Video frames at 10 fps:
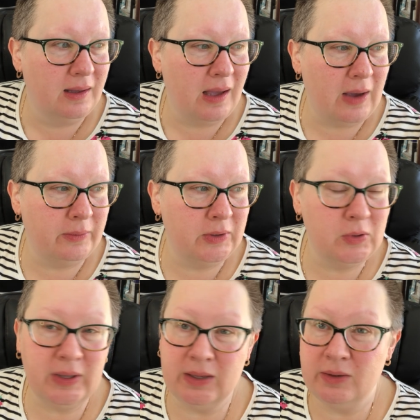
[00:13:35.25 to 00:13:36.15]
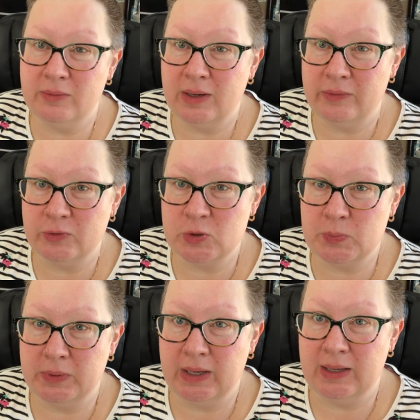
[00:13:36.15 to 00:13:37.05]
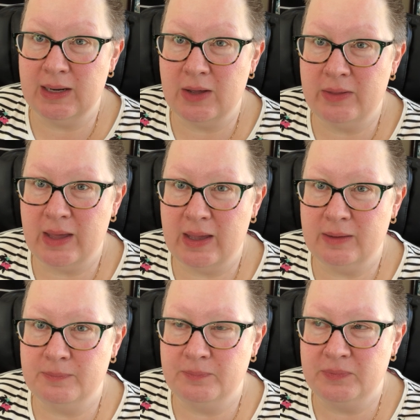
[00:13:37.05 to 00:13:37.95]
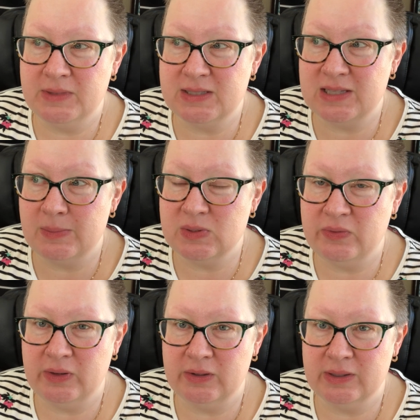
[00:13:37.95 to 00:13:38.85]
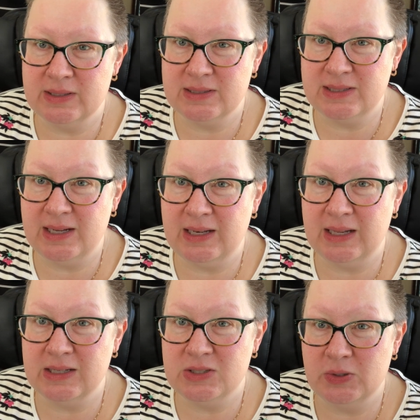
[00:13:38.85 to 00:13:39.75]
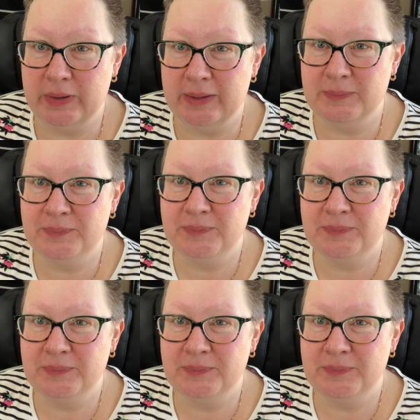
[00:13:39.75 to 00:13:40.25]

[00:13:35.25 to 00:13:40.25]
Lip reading: how are you getting ready for spring now that this hemisphere is getting into it.